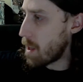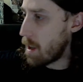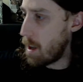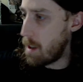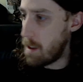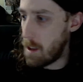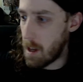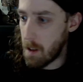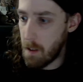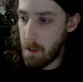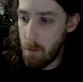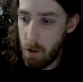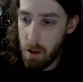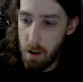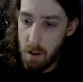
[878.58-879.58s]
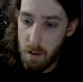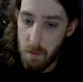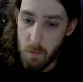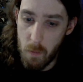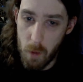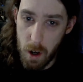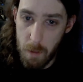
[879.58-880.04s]
Next one
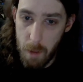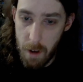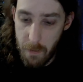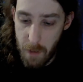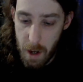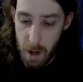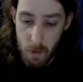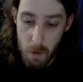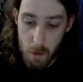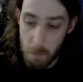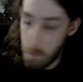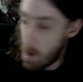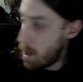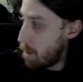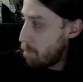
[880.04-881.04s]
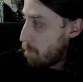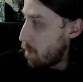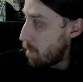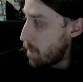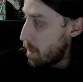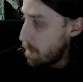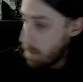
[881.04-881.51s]
of my favorite mob
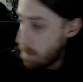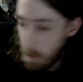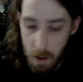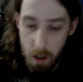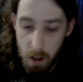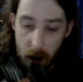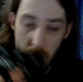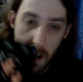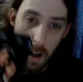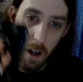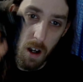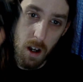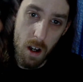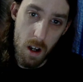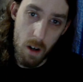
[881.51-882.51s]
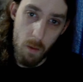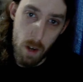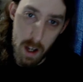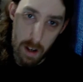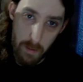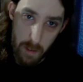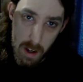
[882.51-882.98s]
movies,
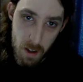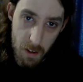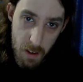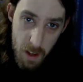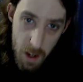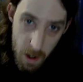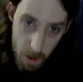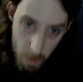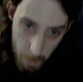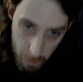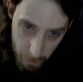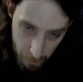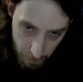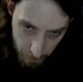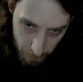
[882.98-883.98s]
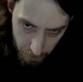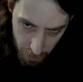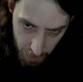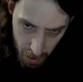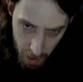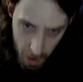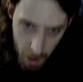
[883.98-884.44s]
we have Casino.
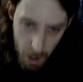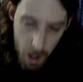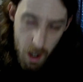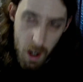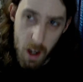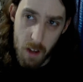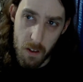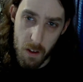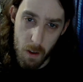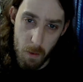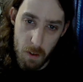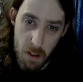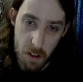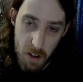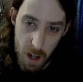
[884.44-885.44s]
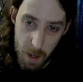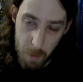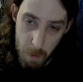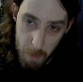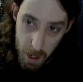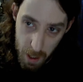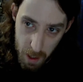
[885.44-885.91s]
So there was a
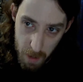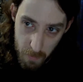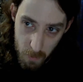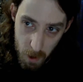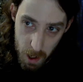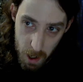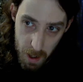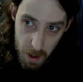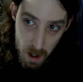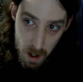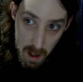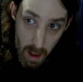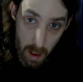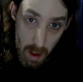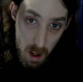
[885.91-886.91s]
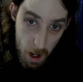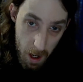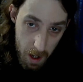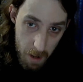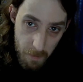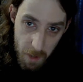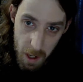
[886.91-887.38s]
time in my life where I did a
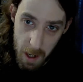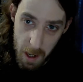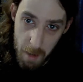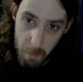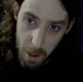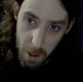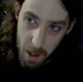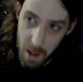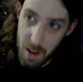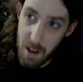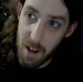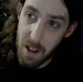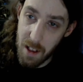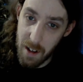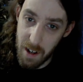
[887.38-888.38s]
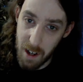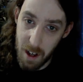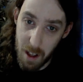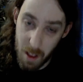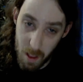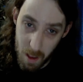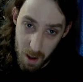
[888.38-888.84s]
lot of gambling. Like
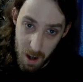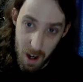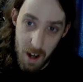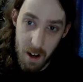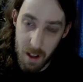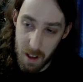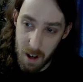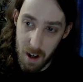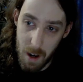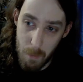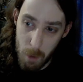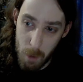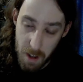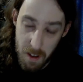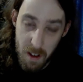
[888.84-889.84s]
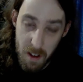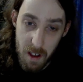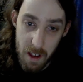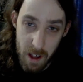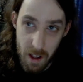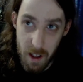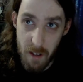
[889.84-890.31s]
a lot. I
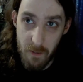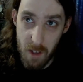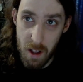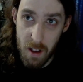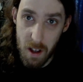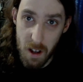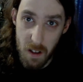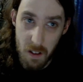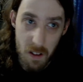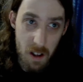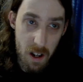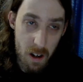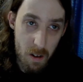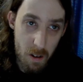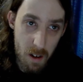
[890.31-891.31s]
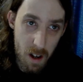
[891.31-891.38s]
practically lived in the casino.